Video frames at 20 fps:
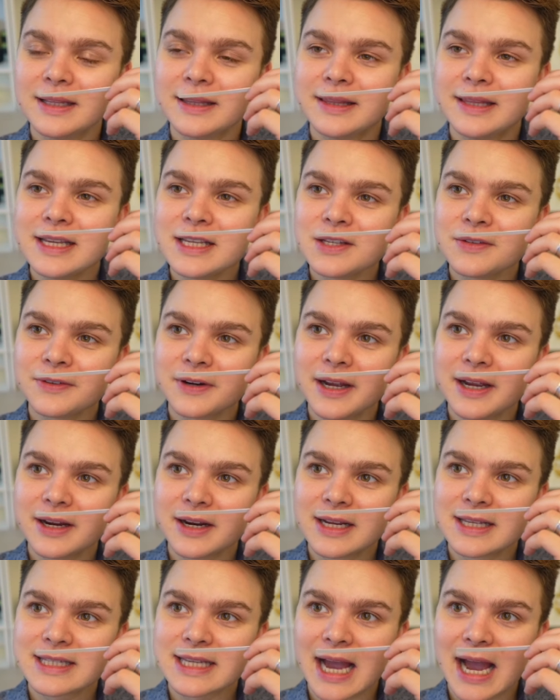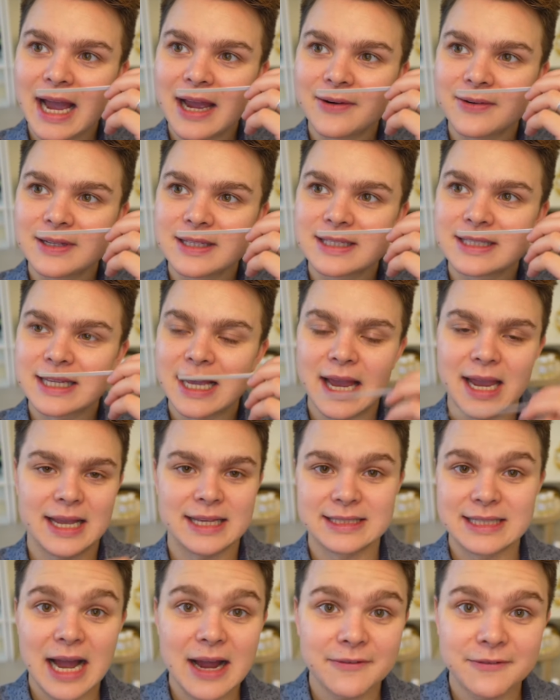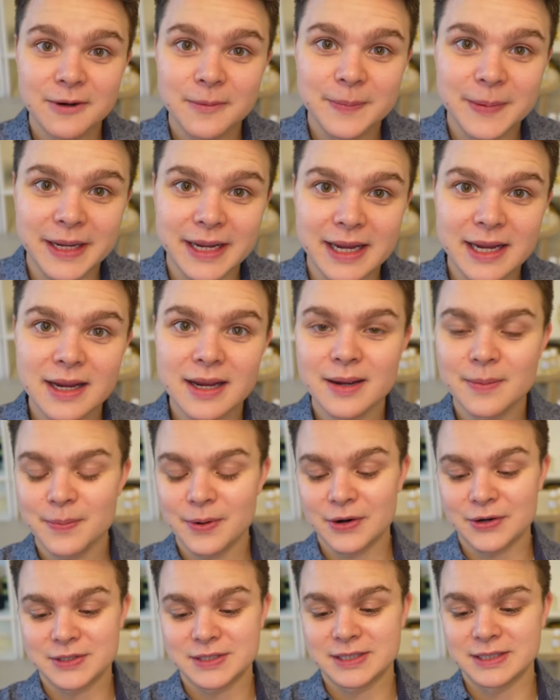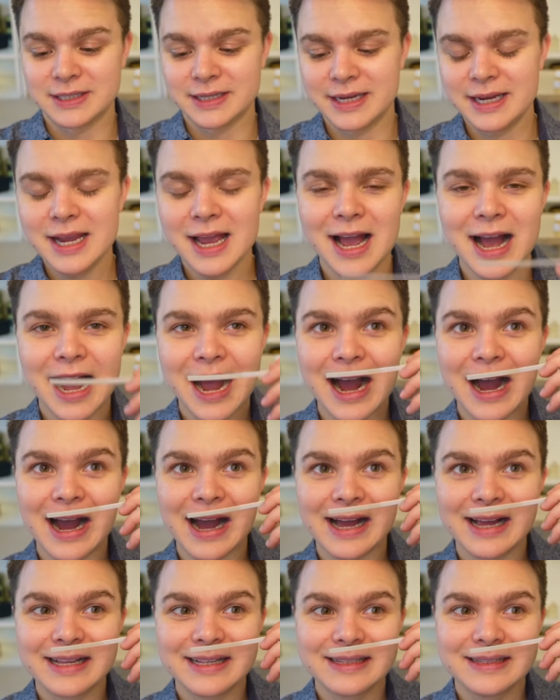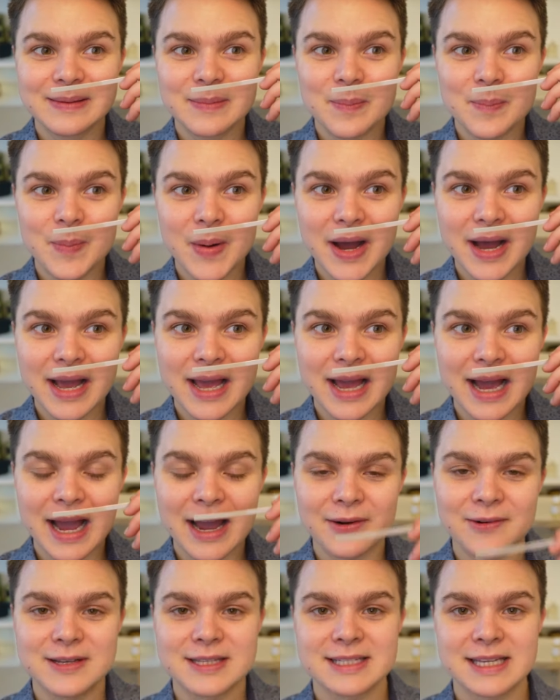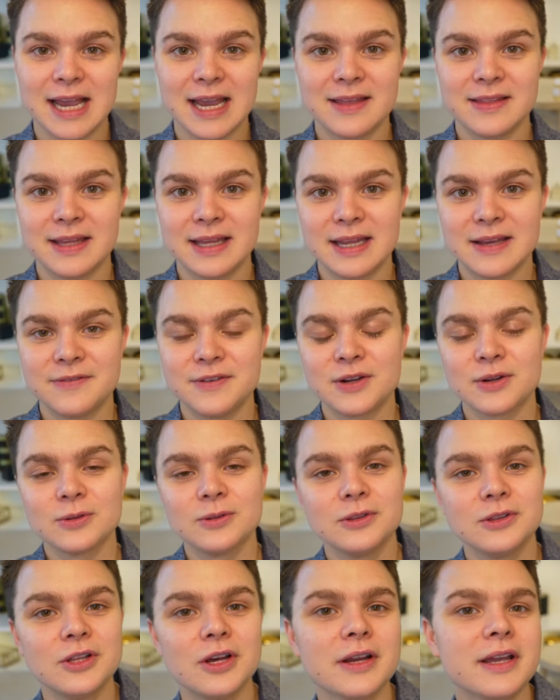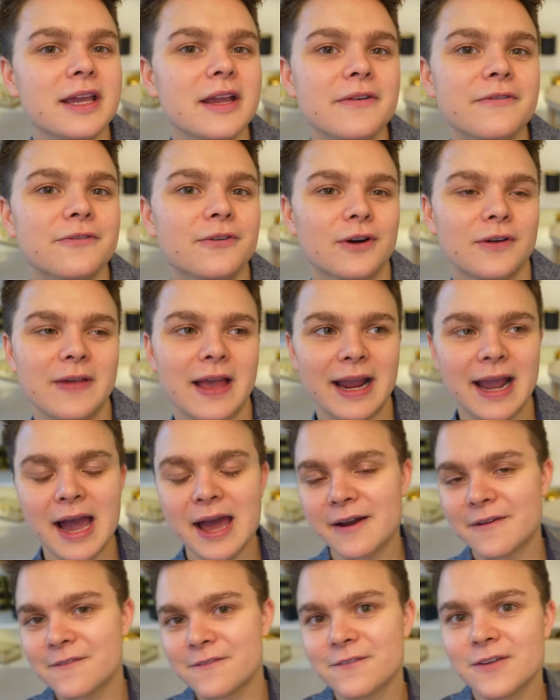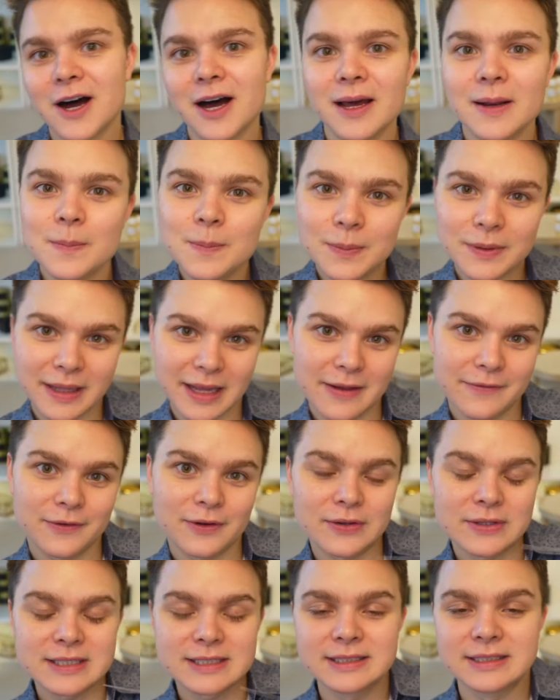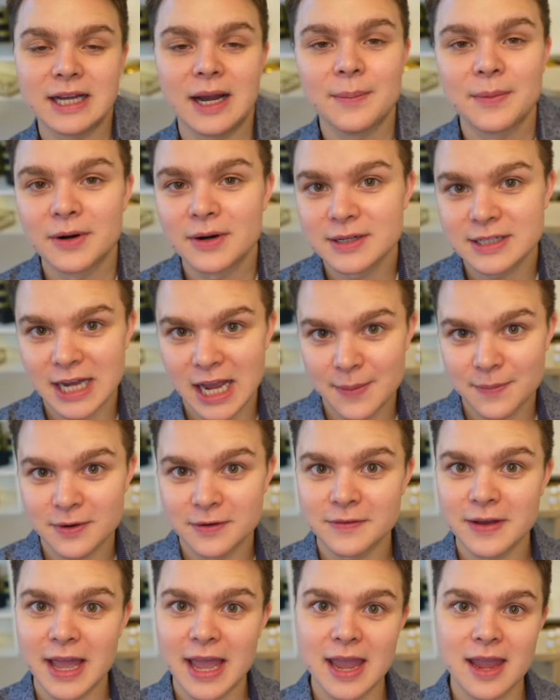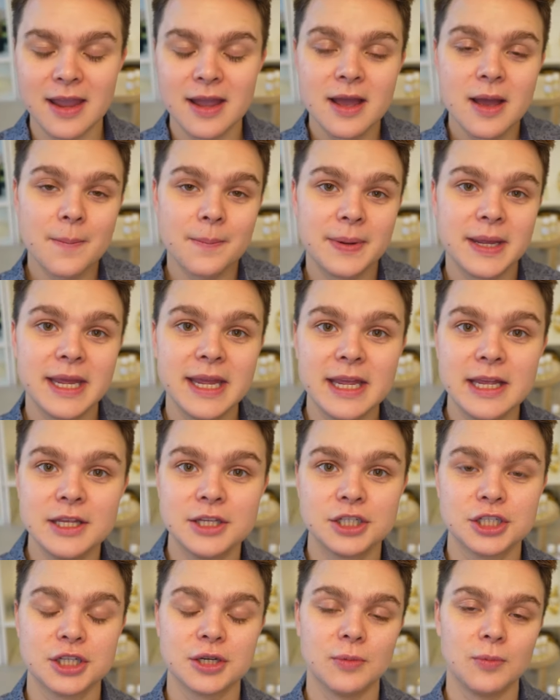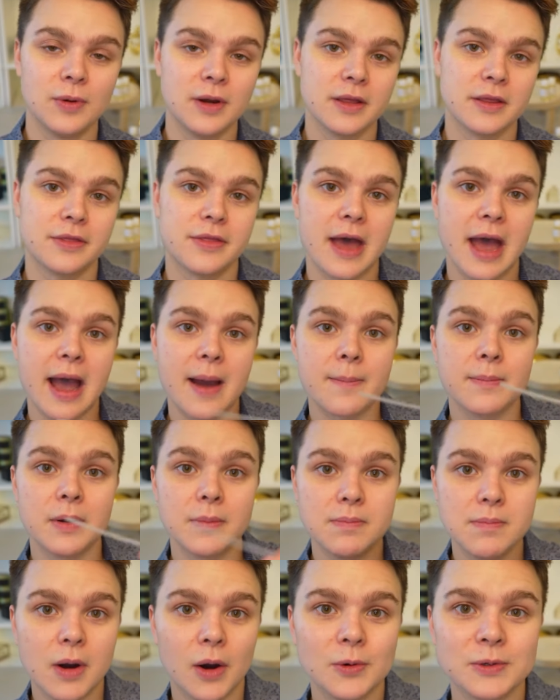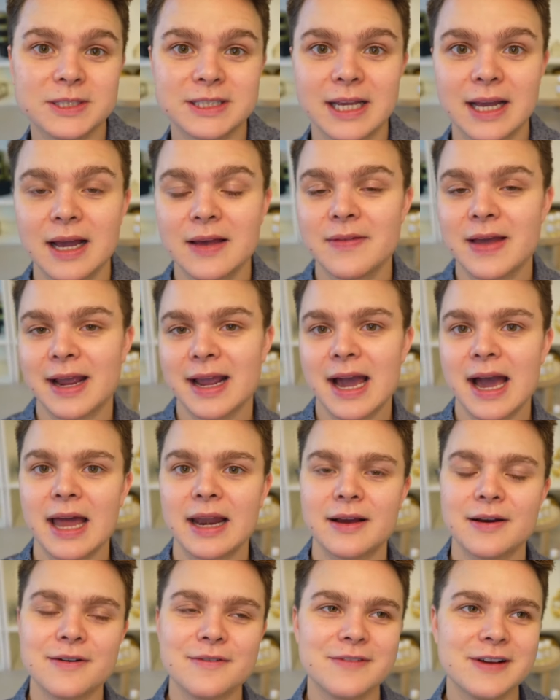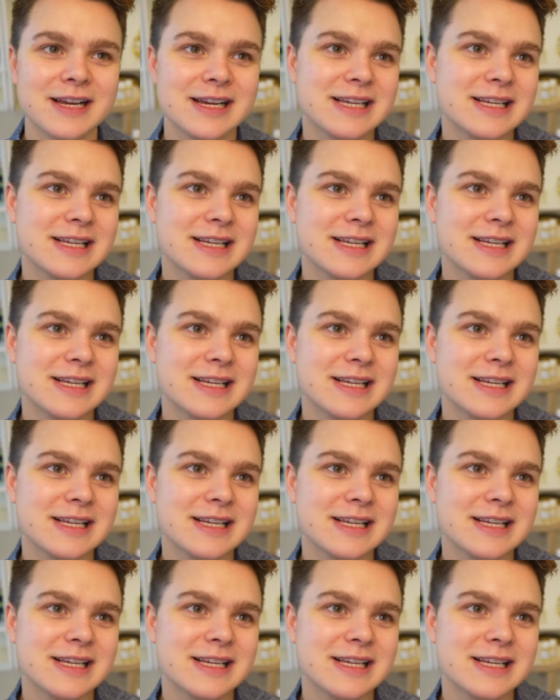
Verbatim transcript: this fragrance I would say is not for me personally, uh, but I would say that if you're looking for that kind of fun, playful summer type of a peach with that mimosa, that kind of